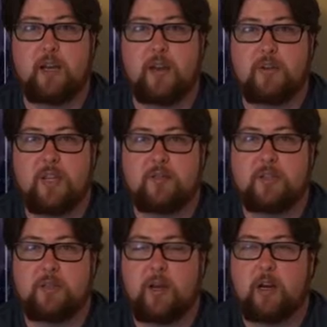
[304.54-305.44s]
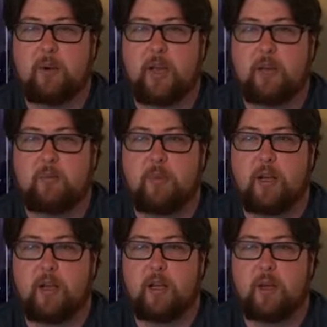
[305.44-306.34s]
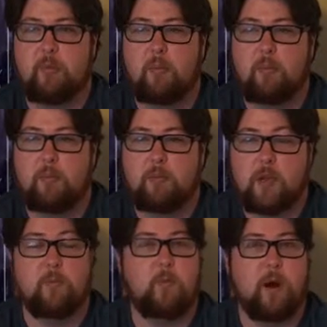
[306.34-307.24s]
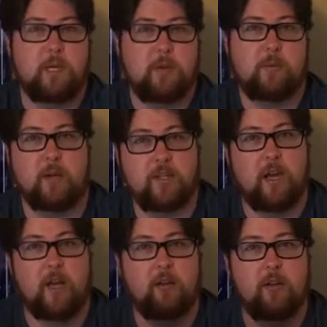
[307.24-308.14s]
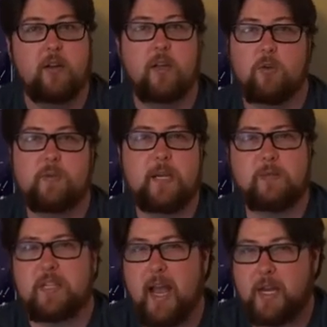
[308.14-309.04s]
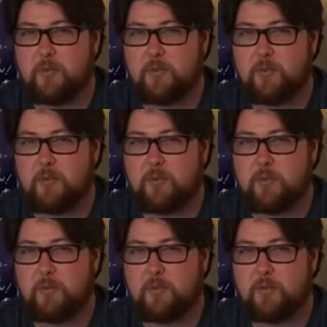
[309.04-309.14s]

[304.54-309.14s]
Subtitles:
done other stuff since Spider-Man, but Tobey Maguire's pretty much done, which makes me sad.